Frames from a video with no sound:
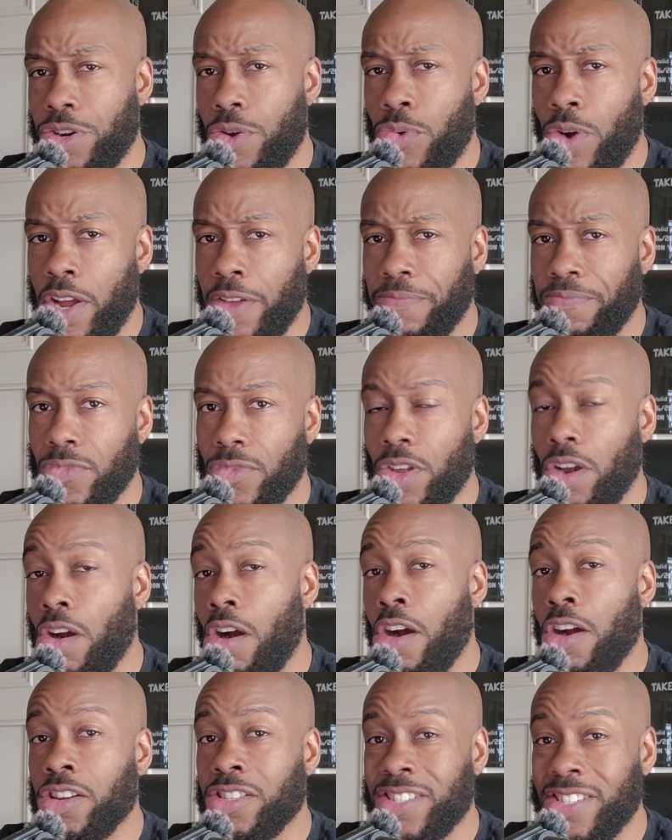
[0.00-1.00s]
know what? There
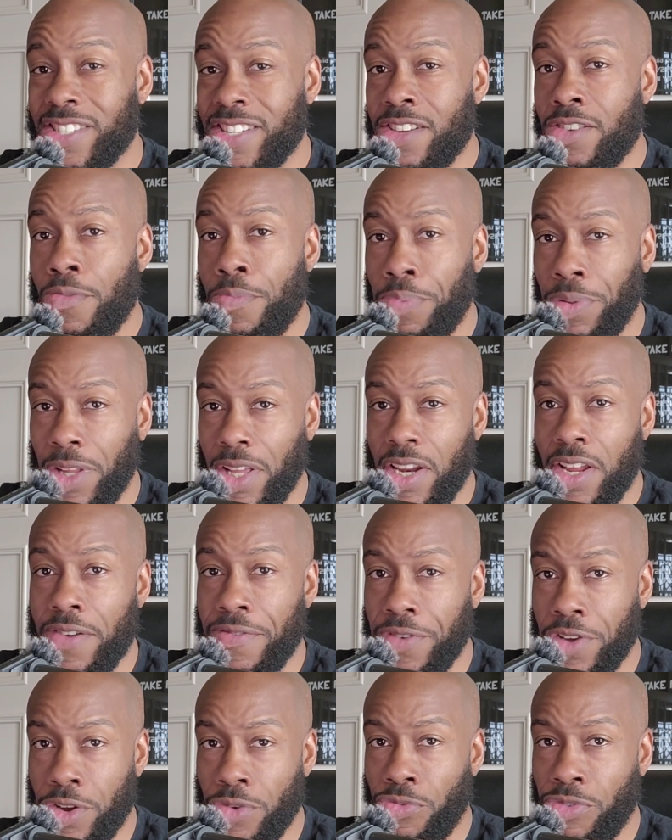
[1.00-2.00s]
are still plenty
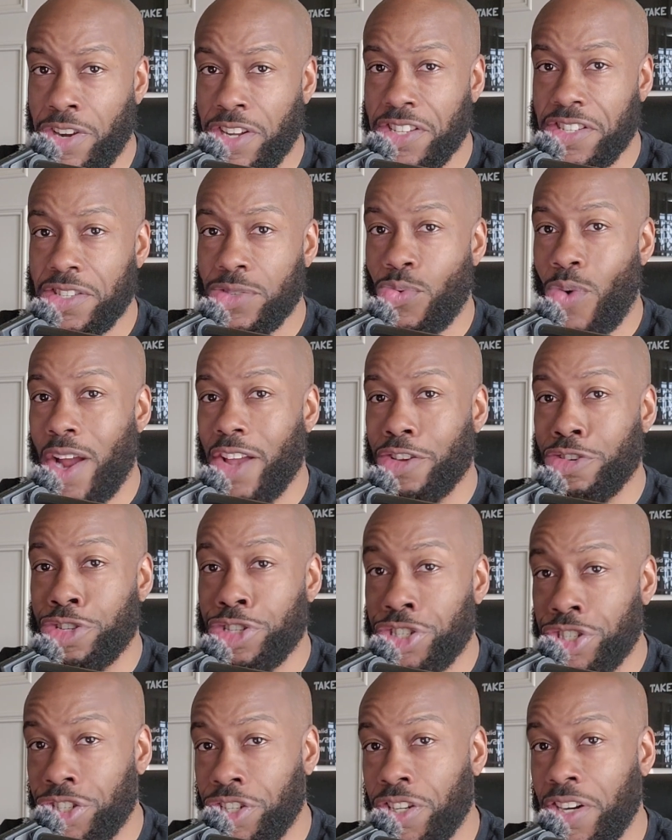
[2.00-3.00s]
of good reasons why you
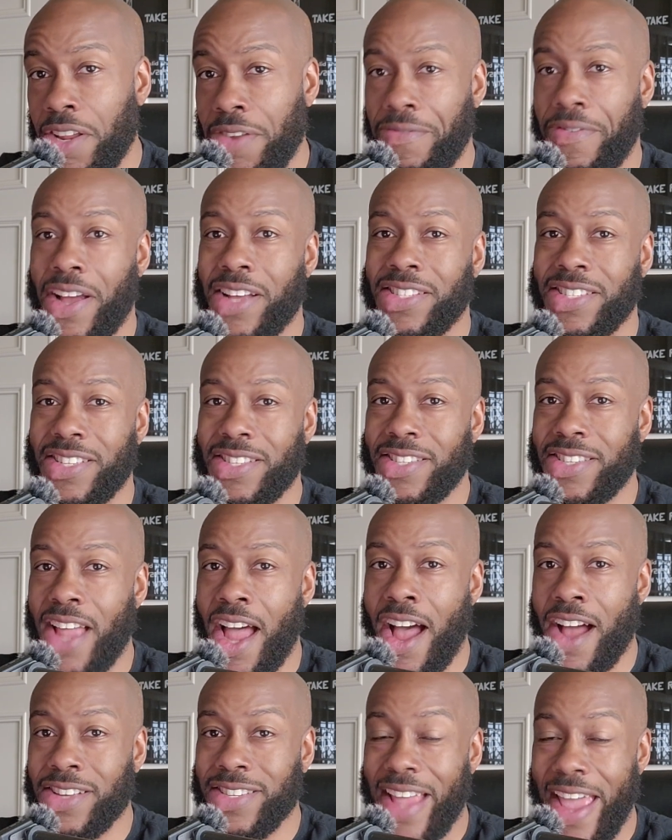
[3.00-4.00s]
should invest in
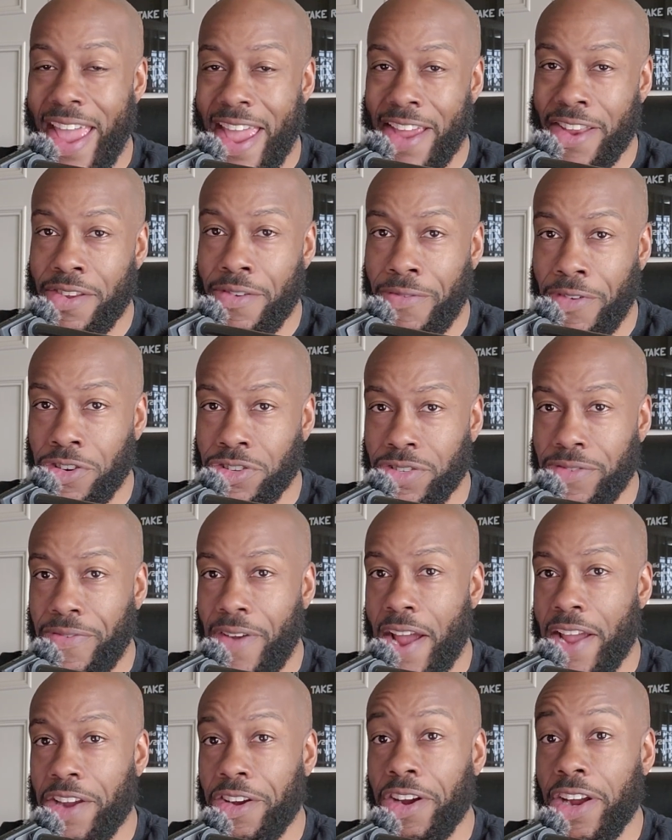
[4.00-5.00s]
stocks and
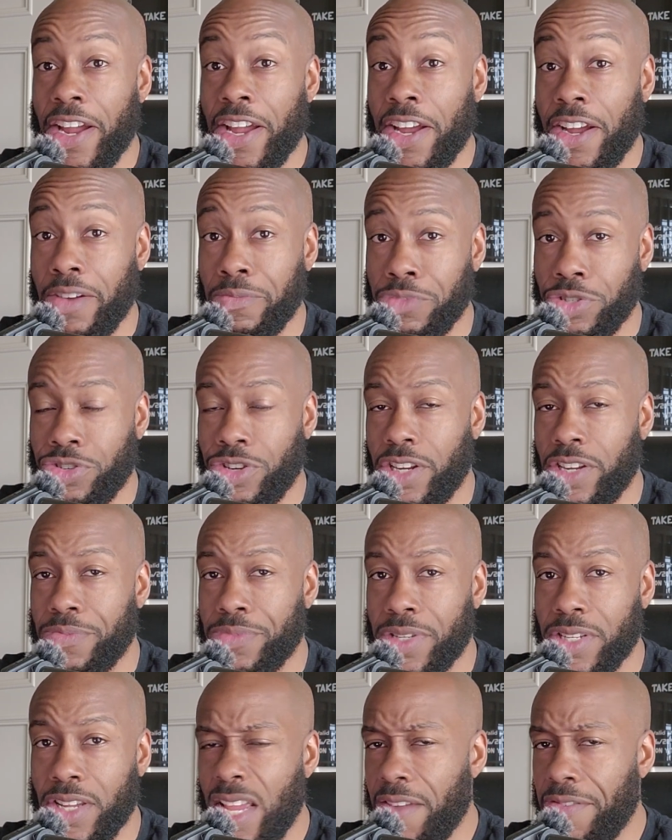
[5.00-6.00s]
diversify your income
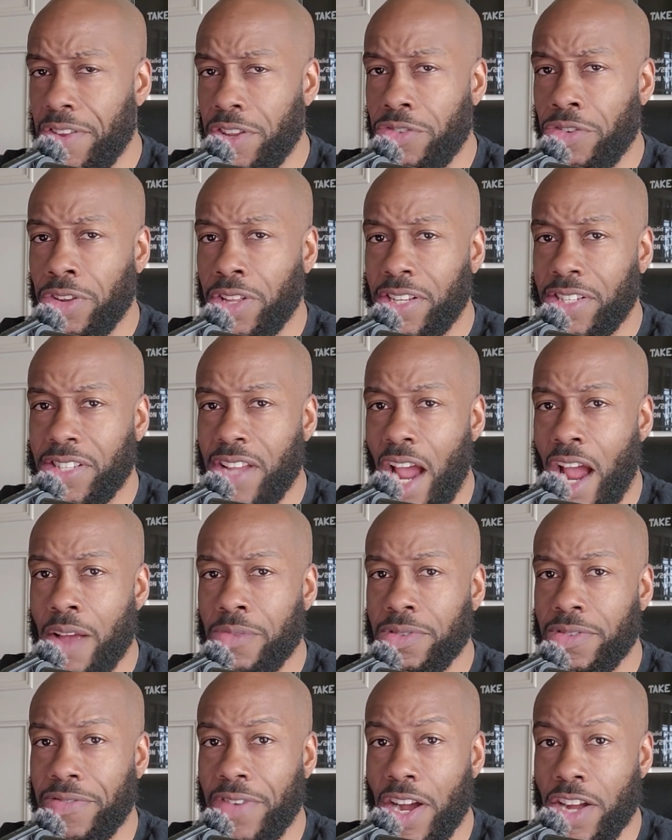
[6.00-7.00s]
streams. Even during these
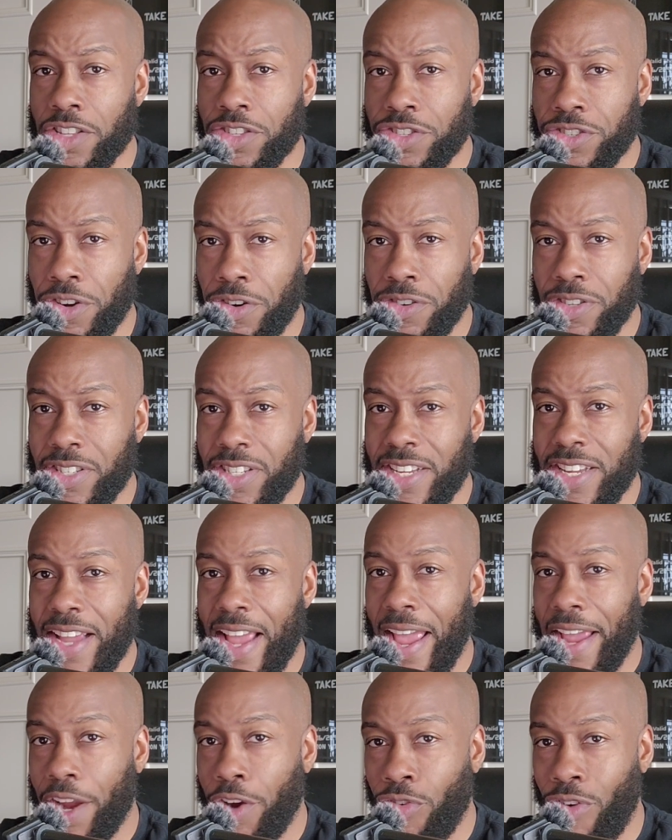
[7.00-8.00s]
times of uncertainty
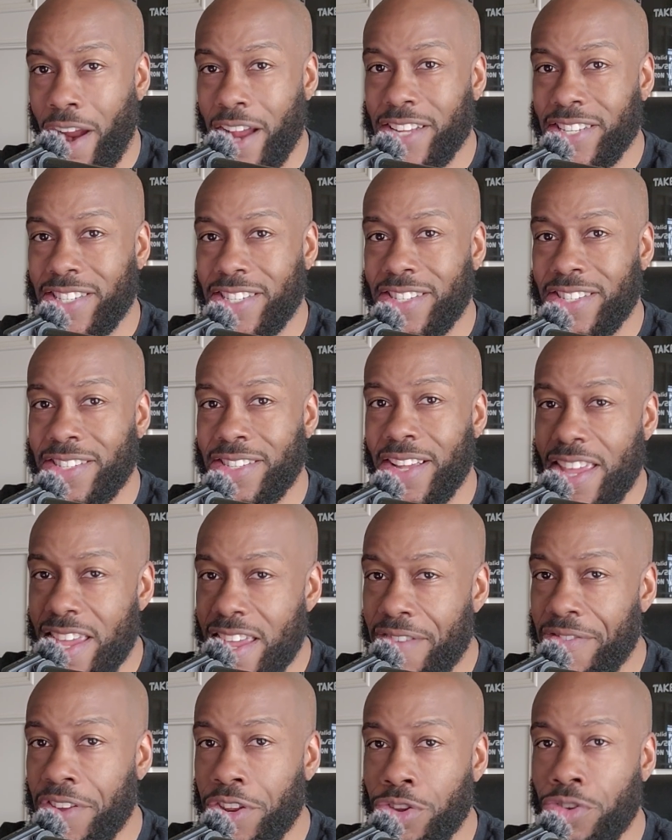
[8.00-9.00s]
and crisis,
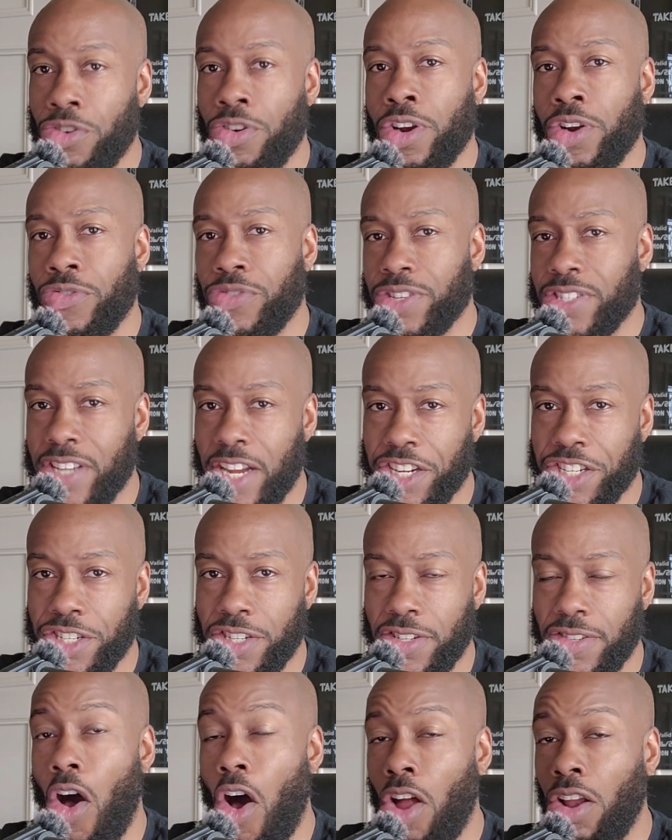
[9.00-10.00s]
even during a
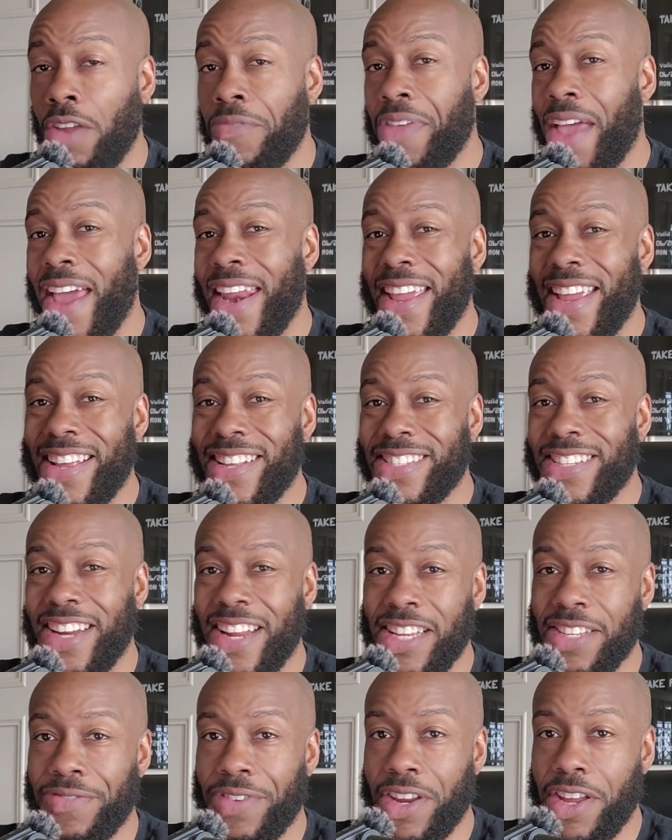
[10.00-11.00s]
recession, all of that in
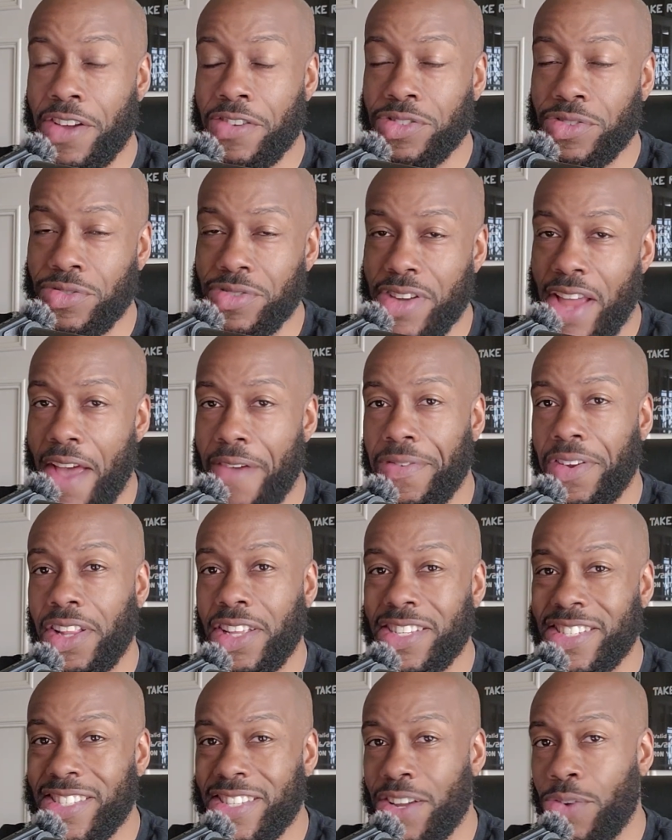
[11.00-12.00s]
today's video, so
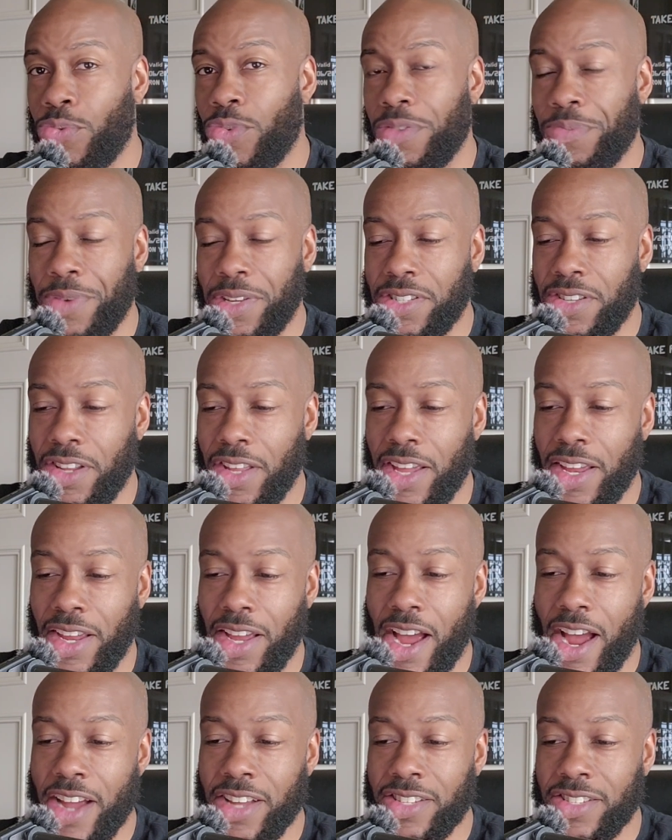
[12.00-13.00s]
definitely stick with me till the end,
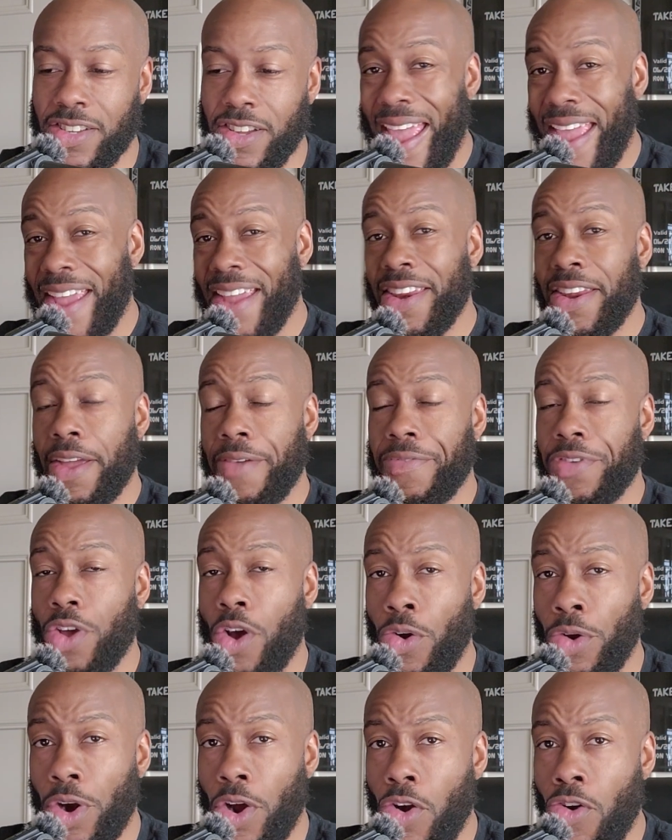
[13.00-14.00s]
guys. And if you
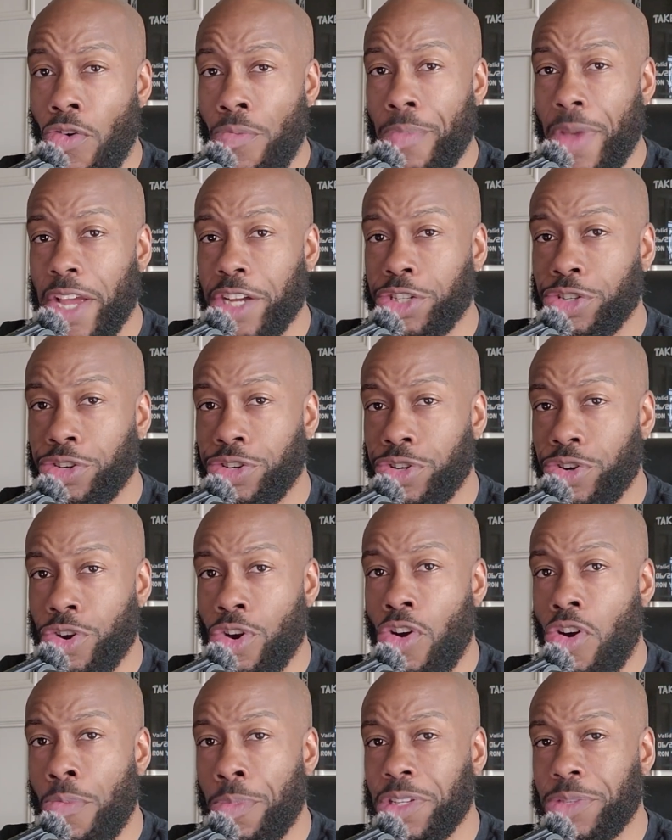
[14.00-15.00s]
own a home, make sure your
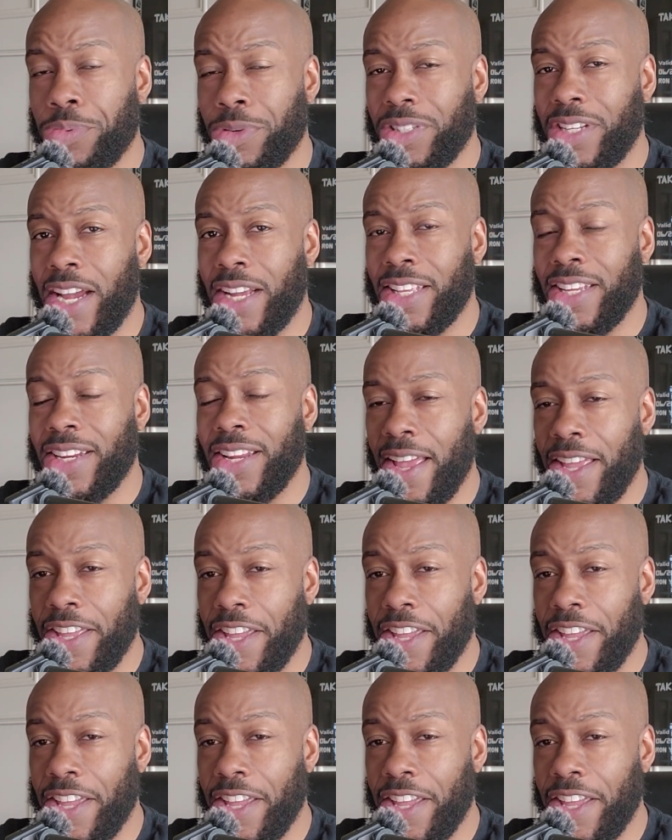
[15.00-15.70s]
home is protected.